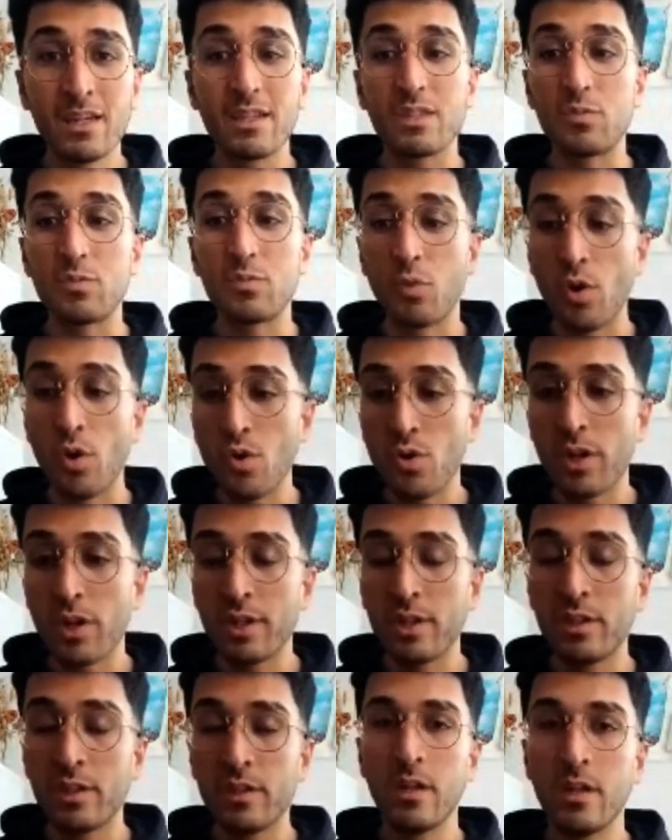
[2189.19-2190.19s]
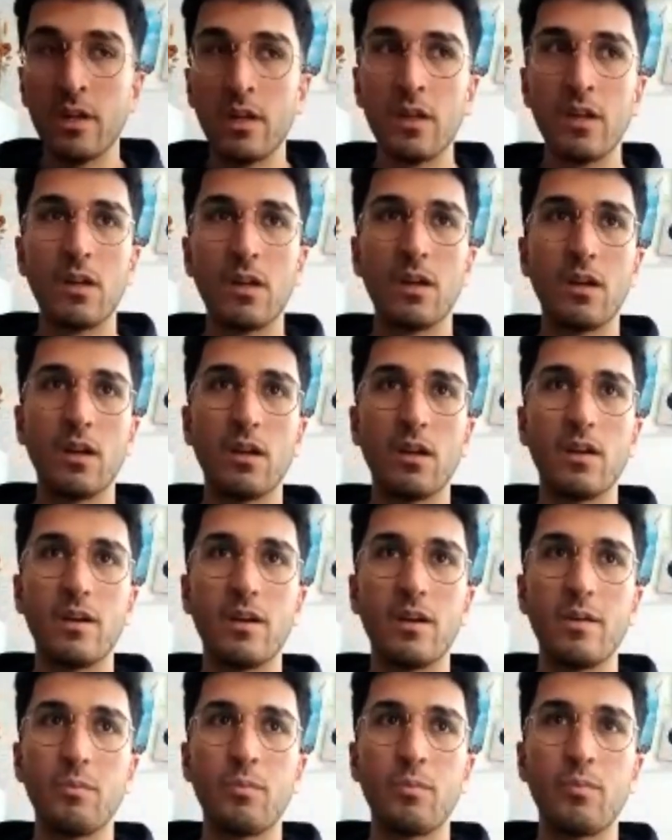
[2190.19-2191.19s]
It's broken,
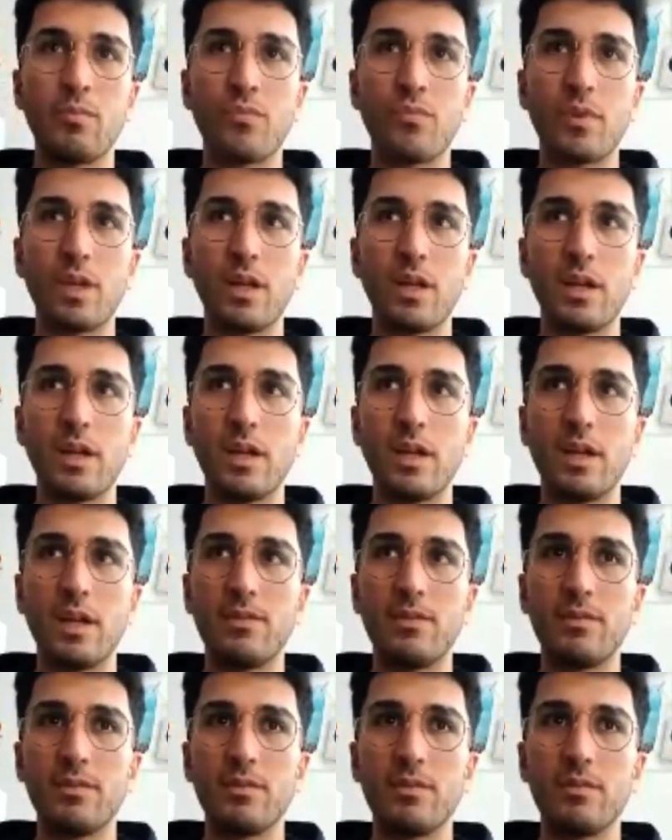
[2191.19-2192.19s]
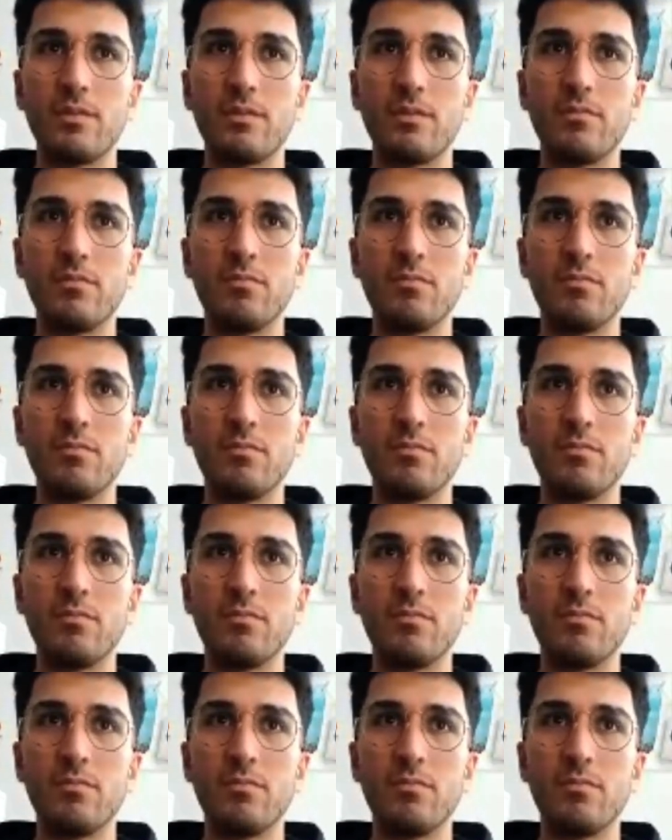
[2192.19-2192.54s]
and